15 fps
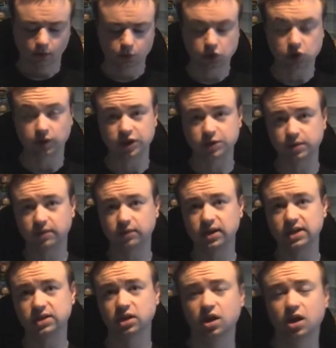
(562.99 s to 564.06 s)
which is when it's being
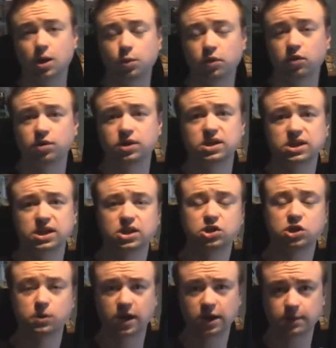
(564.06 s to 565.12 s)
released. We've already seen
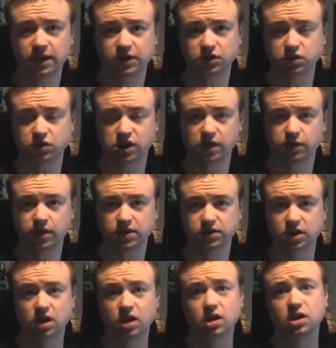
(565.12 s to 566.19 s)
2 animation
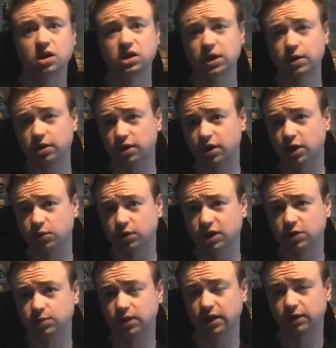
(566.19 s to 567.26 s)
series, so a 3rd one
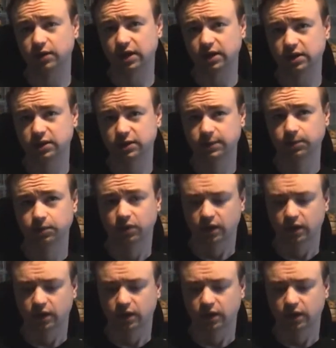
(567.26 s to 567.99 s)
is being released.